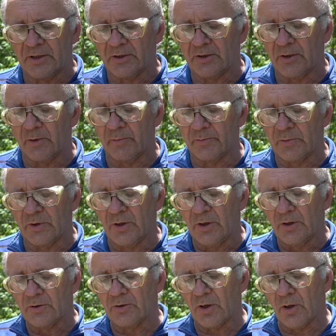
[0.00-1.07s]
into
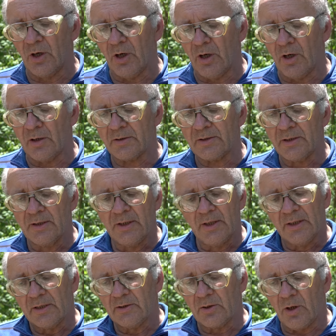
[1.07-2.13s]
drones.
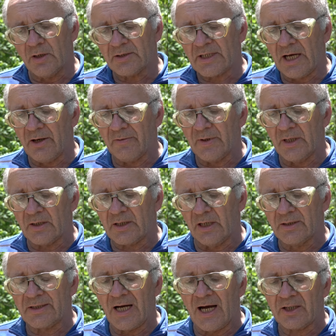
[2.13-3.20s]
Drones have a
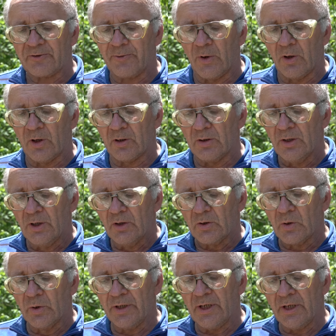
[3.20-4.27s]
contact for
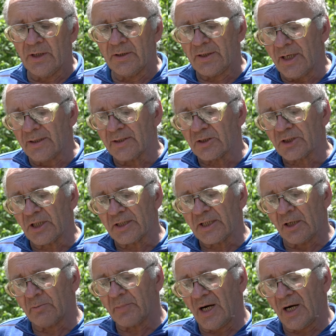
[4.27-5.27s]
queen and she come